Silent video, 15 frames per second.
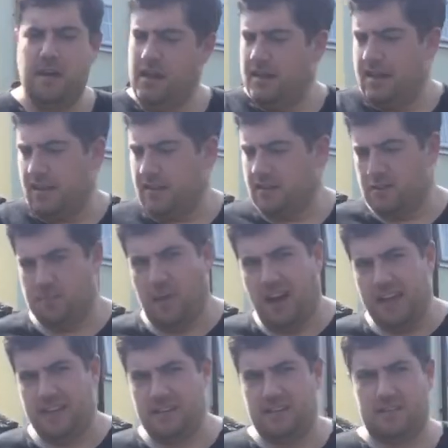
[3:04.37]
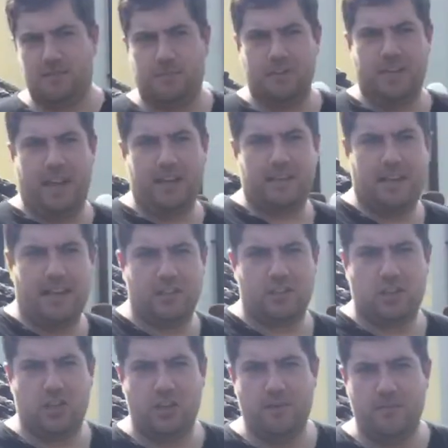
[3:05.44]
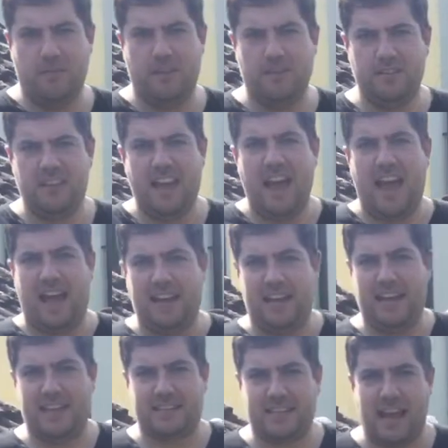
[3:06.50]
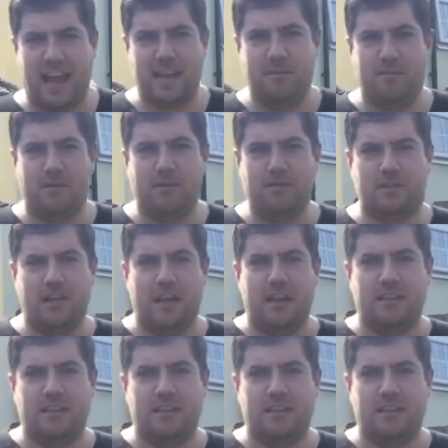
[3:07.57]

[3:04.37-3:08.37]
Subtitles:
Now the spikes are to protect against humans and against animals,